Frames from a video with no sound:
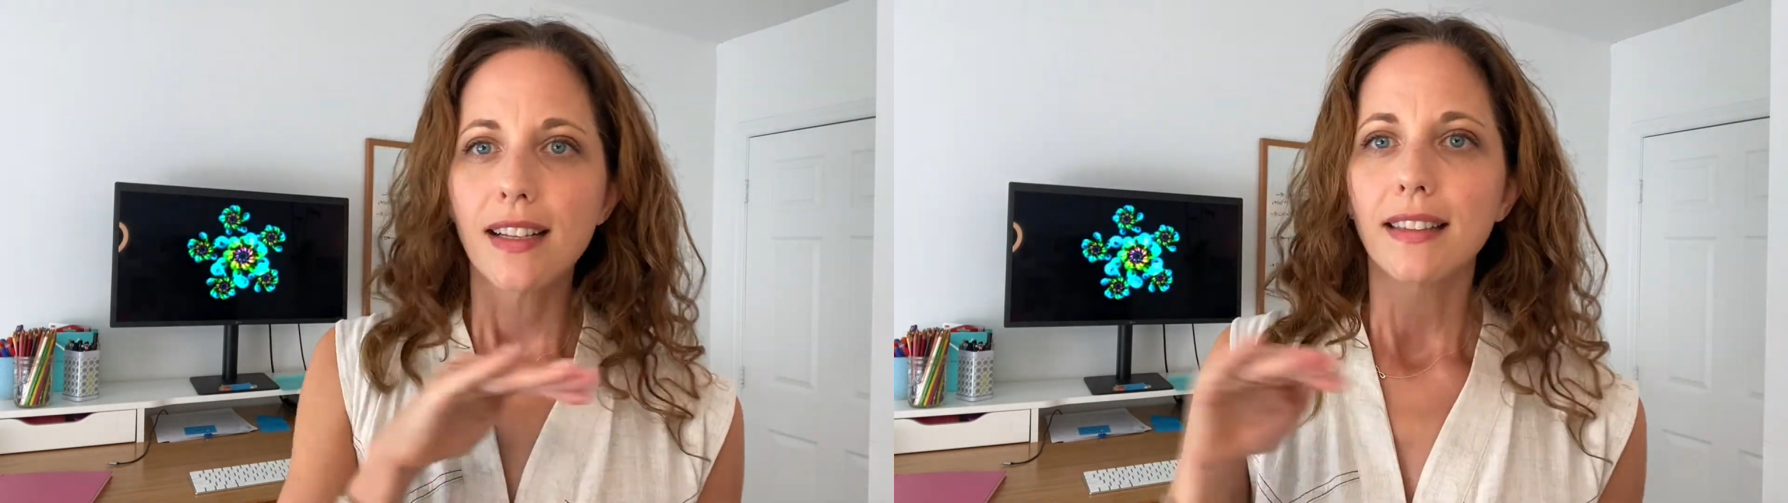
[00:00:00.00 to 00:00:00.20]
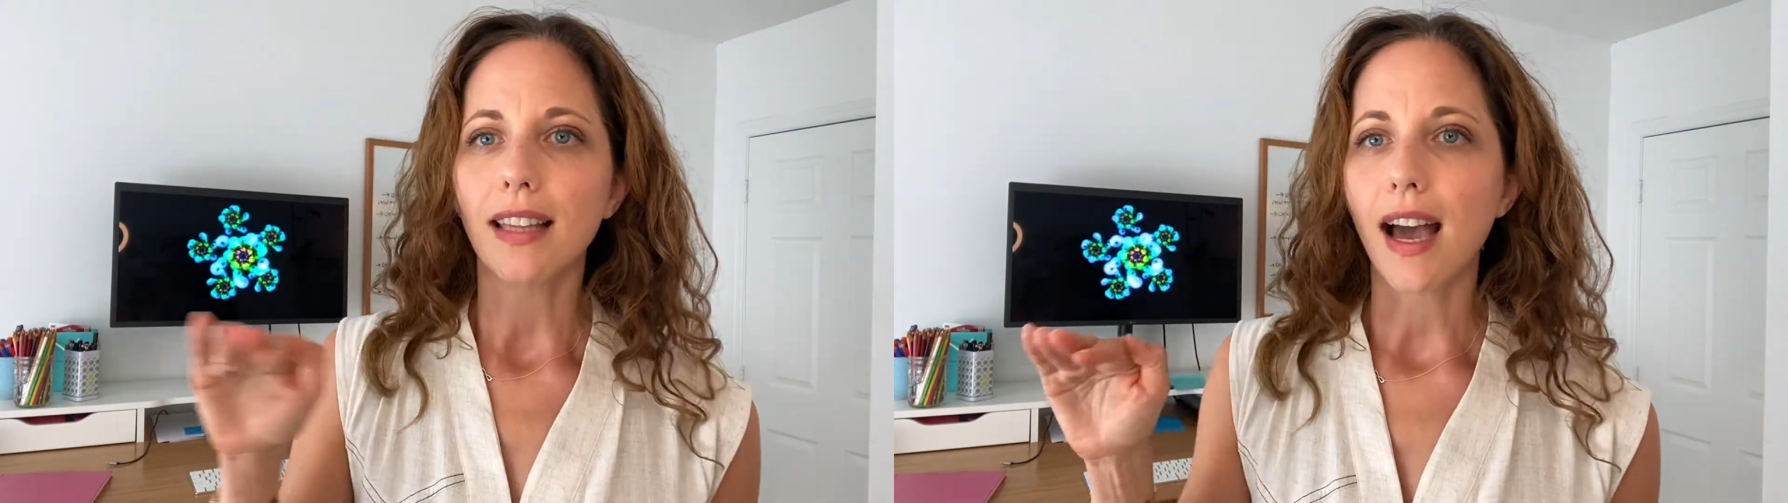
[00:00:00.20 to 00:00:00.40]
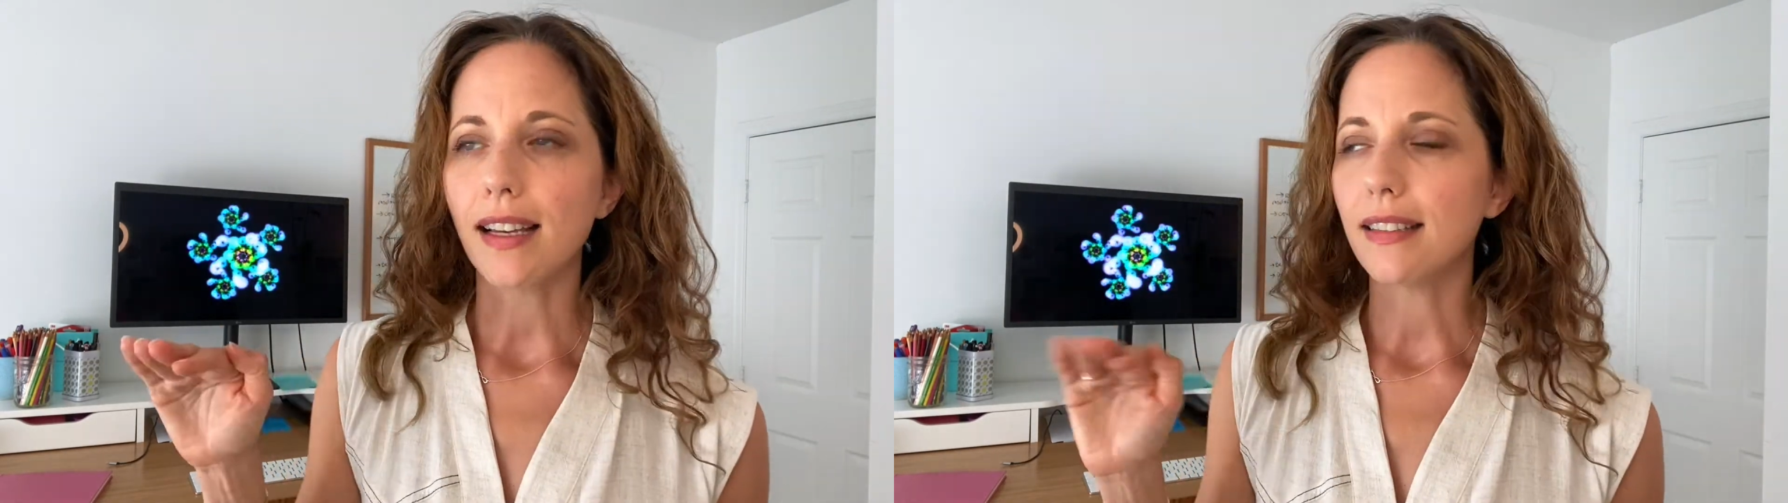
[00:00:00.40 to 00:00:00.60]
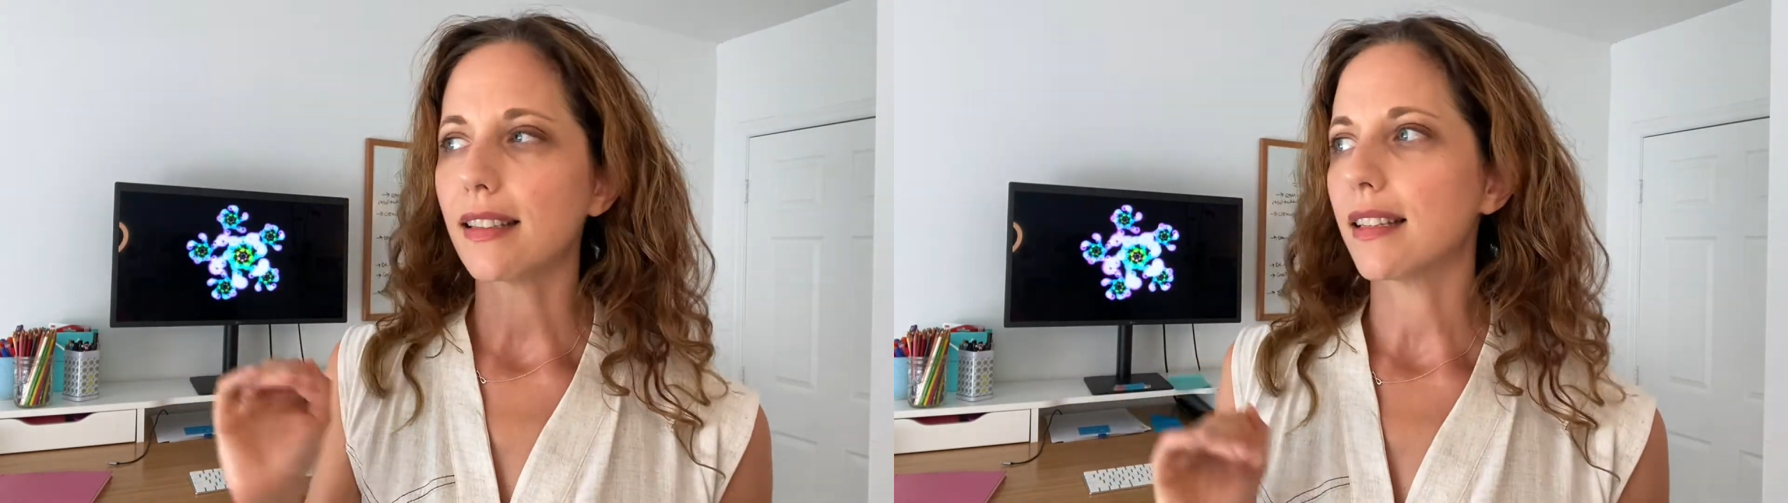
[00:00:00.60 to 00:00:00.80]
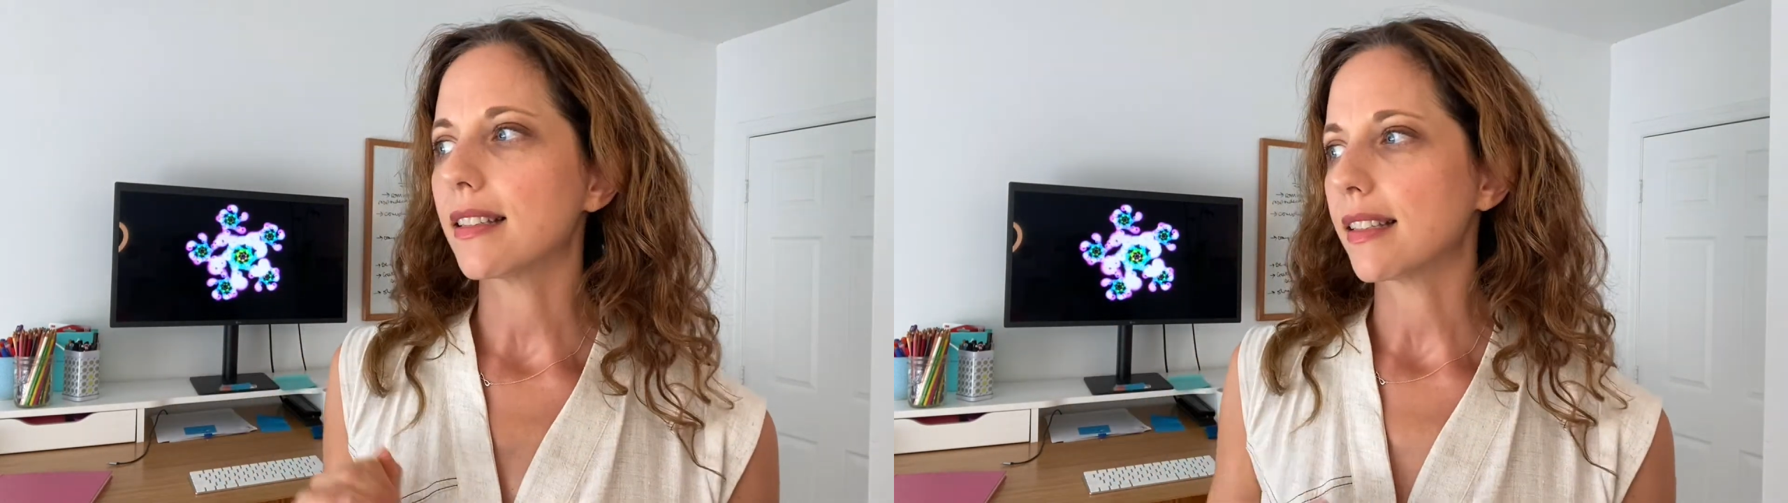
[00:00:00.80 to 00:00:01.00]
lines
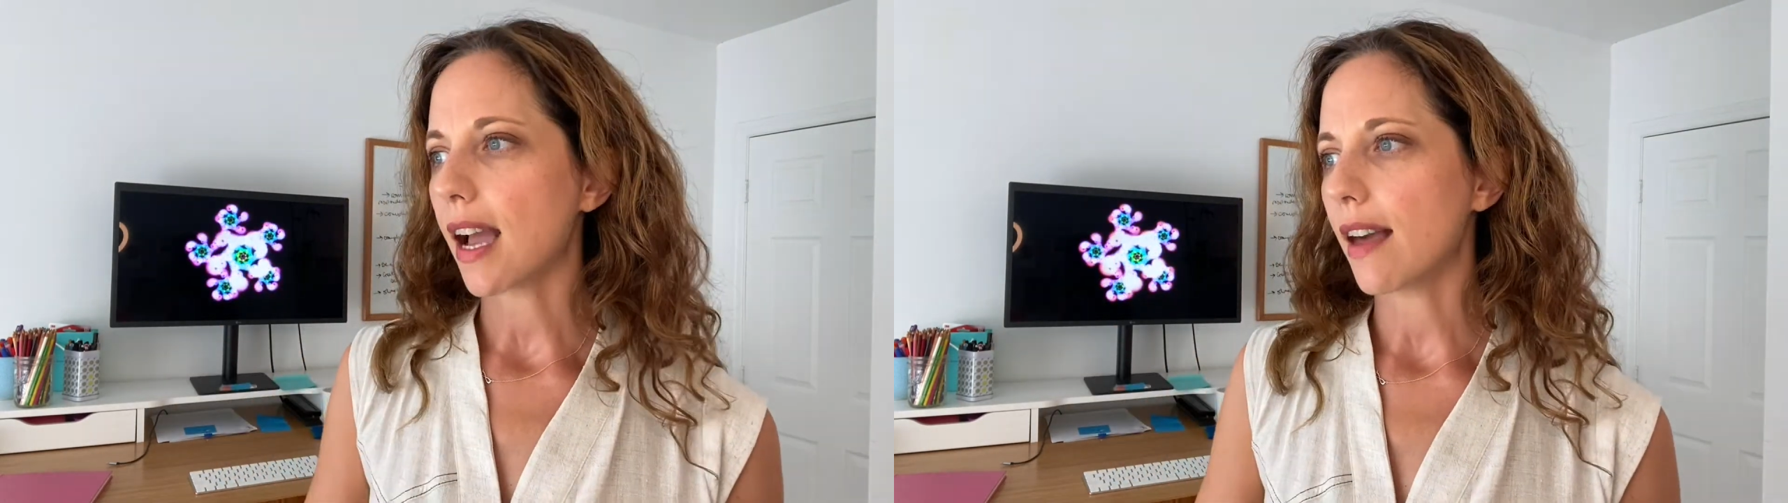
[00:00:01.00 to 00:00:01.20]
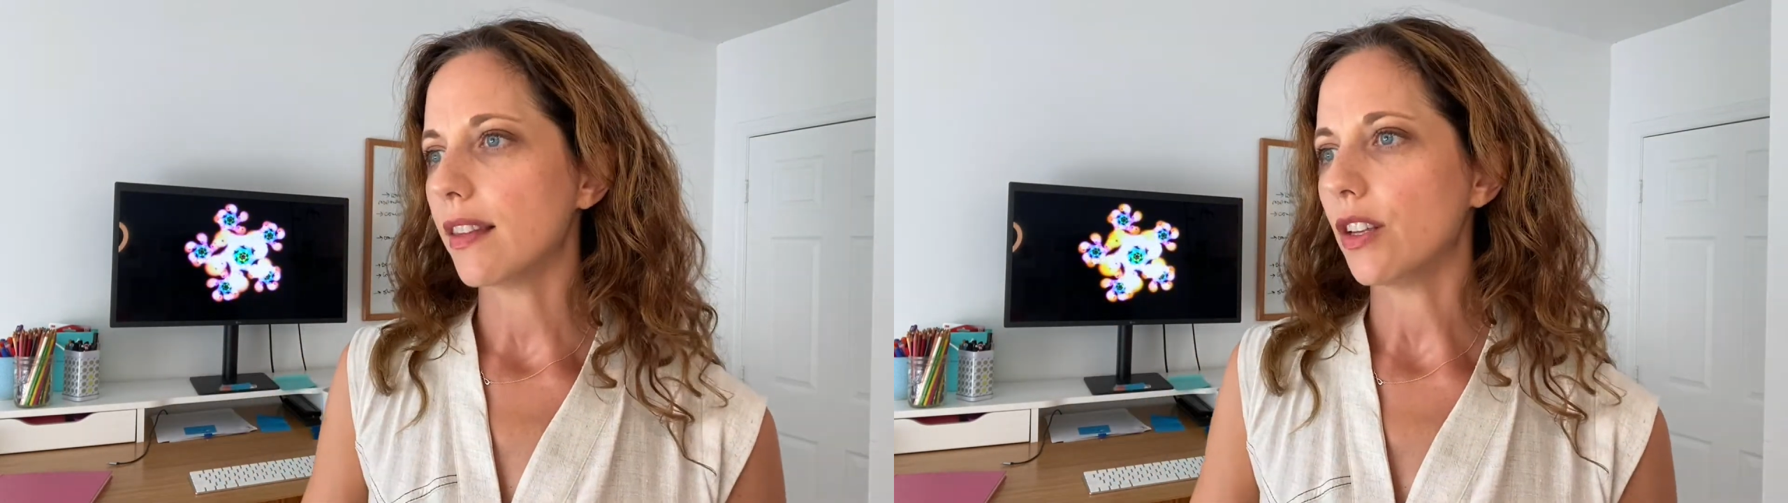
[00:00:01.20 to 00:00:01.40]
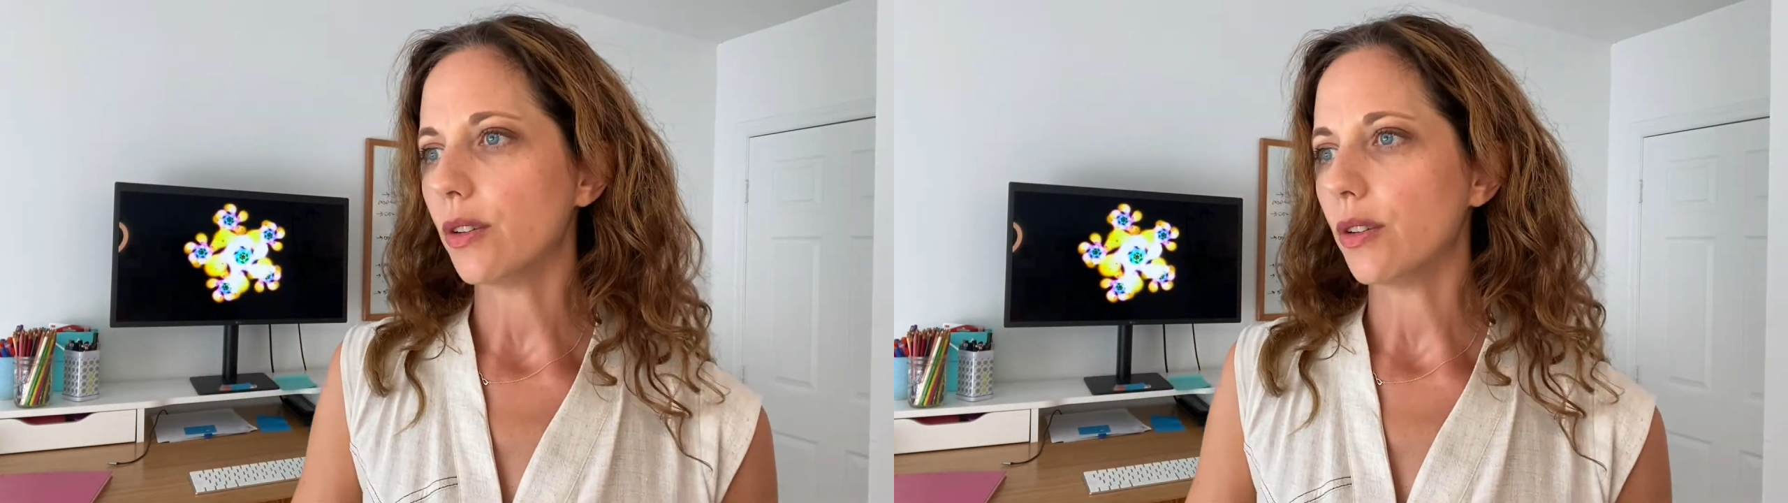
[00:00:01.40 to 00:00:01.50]
in the sand that